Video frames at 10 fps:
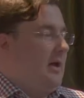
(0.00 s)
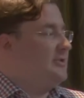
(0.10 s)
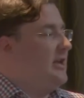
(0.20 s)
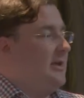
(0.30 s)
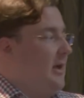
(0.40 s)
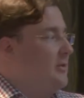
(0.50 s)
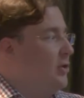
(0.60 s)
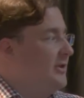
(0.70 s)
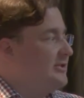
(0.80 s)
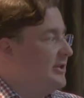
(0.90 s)
I say a lot
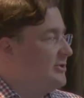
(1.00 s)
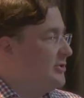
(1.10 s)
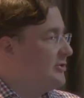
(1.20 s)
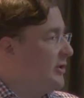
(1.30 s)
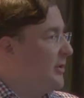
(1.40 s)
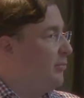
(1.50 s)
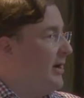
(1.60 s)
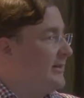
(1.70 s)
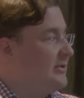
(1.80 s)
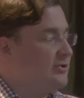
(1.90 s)
of these things are just down to
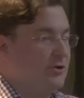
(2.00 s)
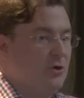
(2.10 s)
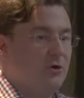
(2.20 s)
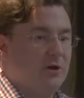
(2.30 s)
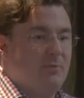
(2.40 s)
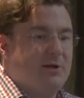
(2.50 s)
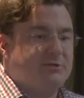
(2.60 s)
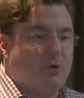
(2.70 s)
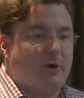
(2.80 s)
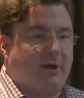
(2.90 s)
practice. You're not going to be as
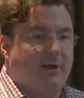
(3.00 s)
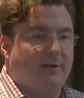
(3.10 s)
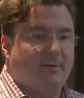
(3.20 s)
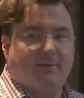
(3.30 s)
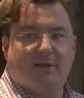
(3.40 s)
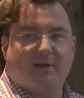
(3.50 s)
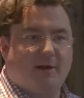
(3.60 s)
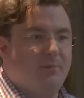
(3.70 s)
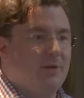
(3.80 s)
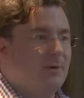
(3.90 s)
quick in a
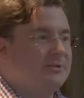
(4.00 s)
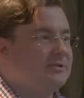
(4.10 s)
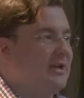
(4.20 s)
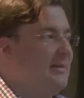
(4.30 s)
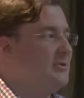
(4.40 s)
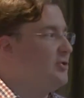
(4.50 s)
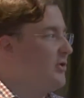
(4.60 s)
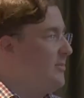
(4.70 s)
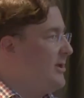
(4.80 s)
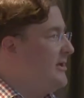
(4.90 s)
couple of months' time as you're going
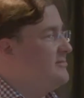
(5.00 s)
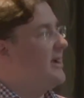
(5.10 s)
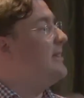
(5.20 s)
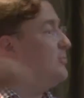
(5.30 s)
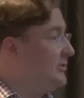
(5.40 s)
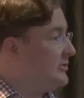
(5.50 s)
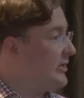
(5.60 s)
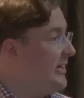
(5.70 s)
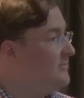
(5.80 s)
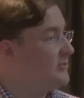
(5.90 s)
to be in 9 months'
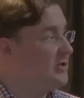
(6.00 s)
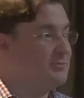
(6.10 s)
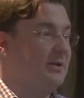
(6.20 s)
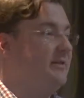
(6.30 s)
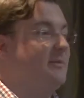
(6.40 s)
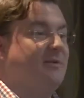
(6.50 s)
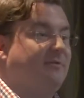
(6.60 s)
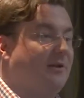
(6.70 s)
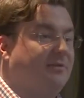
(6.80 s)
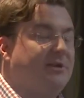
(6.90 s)
time. Just by the time you've
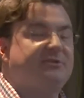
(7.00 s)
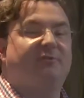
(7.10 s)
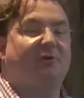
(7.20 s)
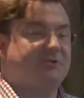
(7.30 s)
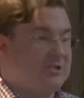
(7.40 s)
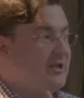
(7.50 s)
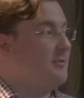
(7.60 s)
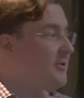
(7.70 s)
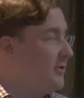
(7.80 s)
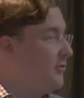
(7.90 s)
done things, you've got slick
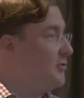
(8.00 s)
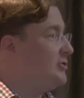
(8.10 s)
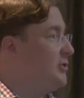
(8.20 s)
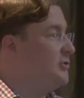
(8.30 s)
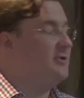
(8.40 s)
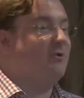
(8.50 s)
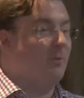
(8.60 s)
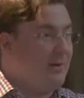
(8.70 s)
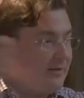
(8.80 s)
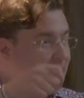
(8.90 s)
with your cross sills, you've got
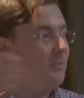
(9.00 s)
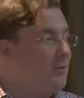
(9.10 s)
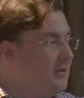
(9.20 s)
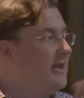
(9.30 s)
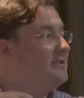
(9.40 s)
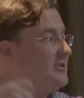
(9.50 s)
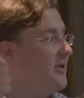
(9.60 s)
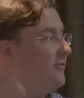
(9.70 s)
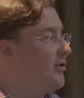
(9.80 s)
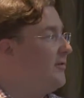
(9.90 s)
better at putting lenses out
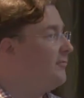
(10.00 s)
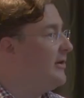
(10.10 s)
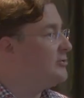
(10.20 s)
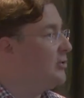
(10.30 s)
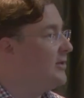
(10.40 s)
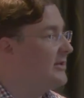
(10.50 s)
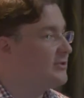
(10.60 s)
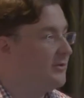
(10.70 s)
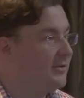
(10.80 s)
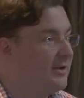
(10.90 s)
of trial frames, all that
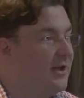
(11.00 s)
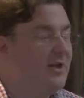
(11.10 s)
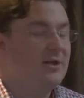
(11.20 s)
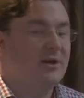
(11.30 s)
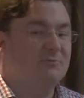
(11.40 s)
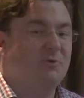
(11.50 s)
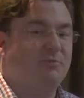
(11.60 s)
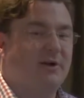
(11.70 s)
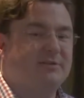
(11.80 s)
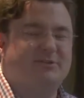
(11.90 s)
sort of thing comes with
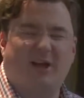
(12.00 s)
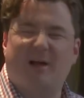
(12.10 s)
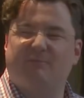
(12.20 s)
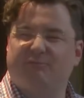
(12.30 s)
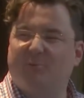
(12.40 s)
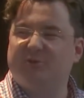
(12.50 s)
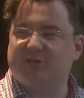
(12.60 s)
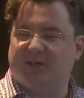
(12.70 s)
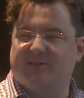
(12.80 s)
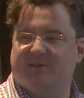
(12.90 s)
practice. I'm rubbish at
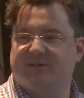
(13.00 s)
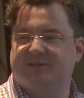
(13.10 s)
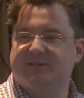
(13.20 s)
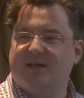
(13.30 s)
that nowadays.